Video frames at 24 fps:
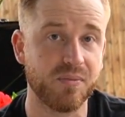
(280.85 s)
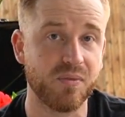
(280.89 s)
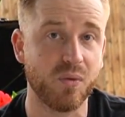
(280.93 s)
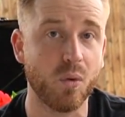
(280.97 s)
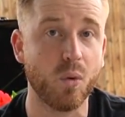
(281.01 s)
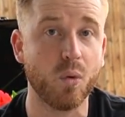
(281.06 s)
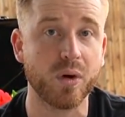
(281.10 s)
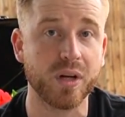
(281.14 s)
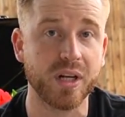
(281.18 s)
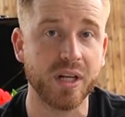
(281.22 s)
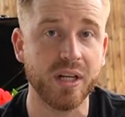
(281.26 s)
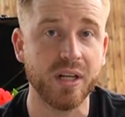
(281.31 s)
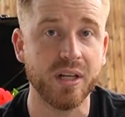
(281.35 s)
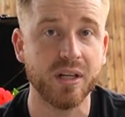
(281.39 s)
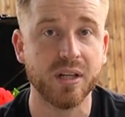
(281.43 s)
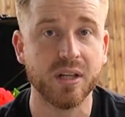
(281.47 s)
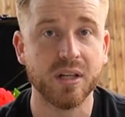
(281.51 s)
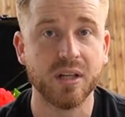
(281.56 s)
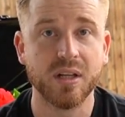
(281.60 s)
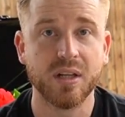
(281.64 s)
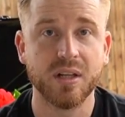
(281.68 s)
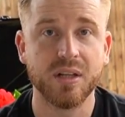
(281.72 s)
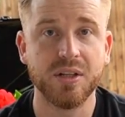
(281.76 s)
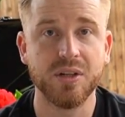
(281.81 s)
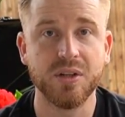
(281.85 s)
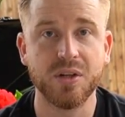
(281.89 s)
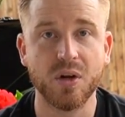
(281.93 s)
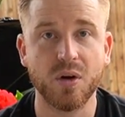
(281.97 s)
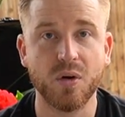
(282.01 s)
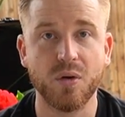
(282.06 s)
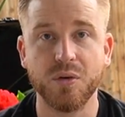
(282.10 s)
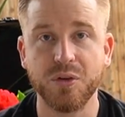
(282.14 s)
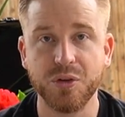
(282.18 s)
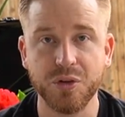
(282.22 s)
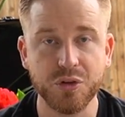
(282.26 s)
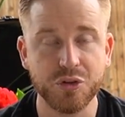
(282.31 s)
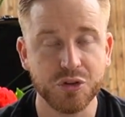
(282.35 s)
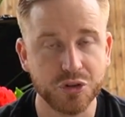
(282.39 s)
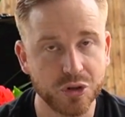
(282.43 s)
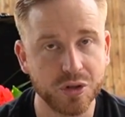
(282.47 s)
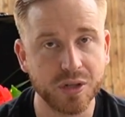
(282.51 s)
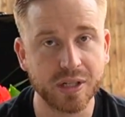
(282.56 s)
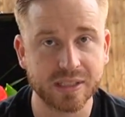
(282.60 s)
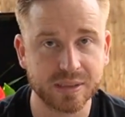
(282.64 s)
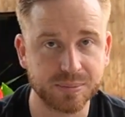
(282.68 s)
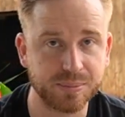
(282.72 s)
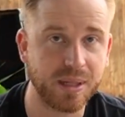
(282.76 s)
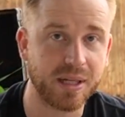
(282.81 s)
40, you know, you should
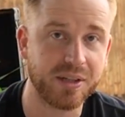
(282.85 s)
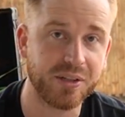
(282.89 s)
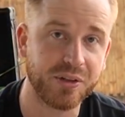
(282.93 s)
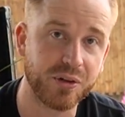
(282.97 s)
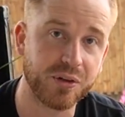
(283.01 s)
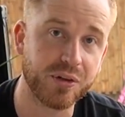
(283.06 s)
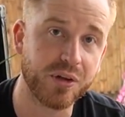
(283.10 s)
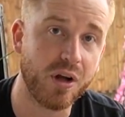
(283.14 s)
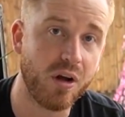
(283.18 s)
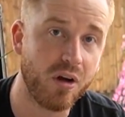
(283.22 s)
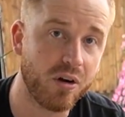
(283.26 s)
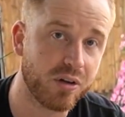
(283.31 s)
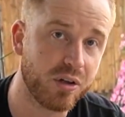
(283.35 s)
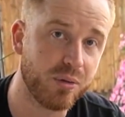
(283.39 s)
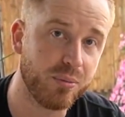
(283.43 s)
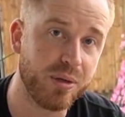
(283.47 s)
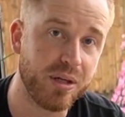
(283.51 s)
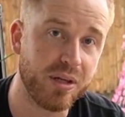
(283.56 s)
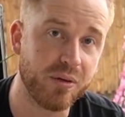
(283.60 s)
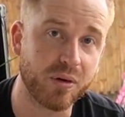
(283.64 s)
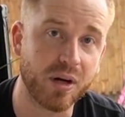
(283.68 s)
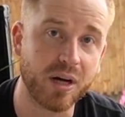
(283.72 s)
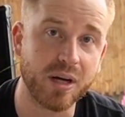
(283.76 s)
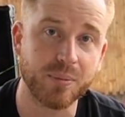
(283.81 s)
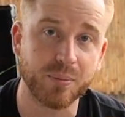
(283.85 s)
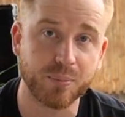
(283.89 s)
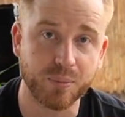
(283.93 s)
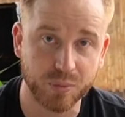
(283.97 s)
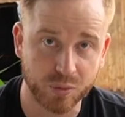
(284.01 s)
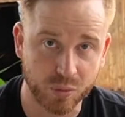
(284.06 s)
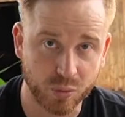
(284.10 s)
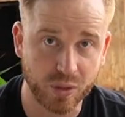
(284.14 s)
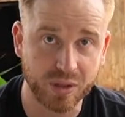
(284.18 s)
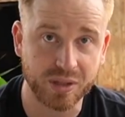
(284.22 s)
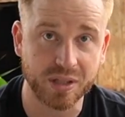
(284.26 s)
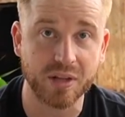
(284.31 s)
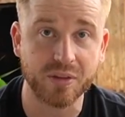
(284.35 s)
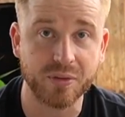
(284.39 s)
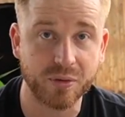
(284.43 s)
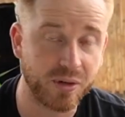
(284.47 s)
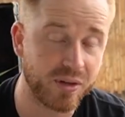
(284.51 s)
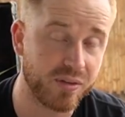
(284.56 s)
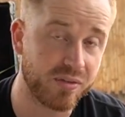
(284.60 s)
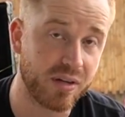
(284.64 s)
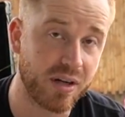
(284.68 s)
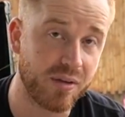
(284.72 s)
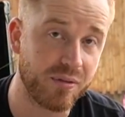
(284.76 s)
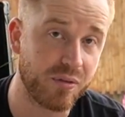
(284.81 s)
expect your dog to be right between that
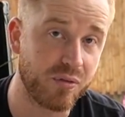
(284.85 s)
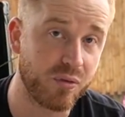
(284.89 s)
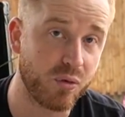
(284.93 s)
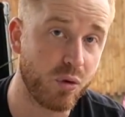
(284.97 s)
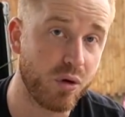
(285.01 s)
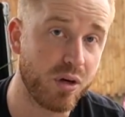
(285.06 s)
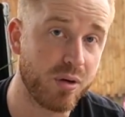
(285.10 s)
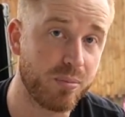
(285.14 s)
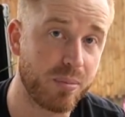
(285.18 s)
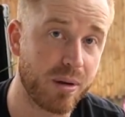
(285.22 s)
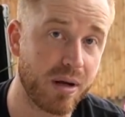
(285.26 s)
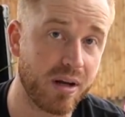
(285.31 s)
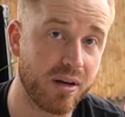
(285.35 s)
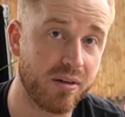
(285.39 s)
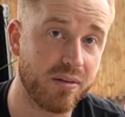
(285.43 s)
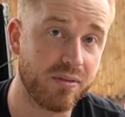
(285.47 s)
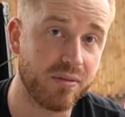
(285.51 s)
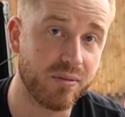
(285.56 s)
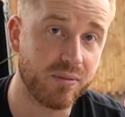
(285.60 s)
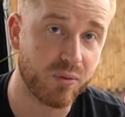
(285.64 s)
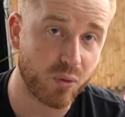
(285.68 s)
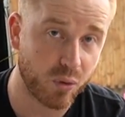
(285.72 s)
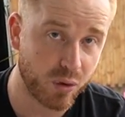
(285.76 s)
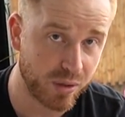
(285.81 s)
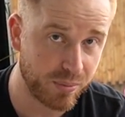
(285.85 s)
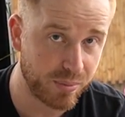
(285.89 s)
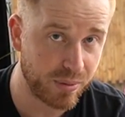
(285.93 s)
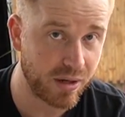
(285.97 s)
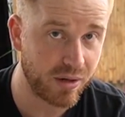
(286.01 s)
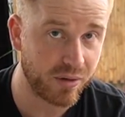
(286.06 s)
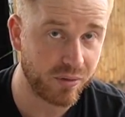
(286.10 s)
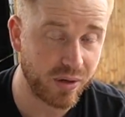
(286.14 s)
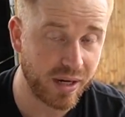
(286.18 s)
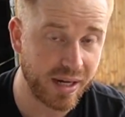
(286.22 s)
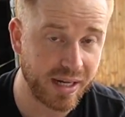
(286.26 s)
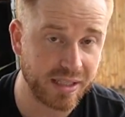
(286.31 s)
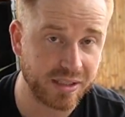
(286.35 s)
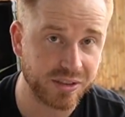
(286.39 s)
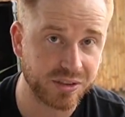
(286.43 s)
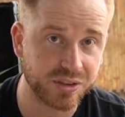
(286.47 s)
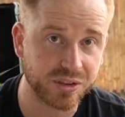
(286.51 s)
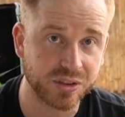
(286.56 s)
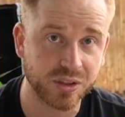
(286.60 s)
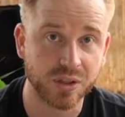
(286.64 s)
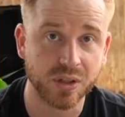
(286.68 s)
35 to 40 pound range.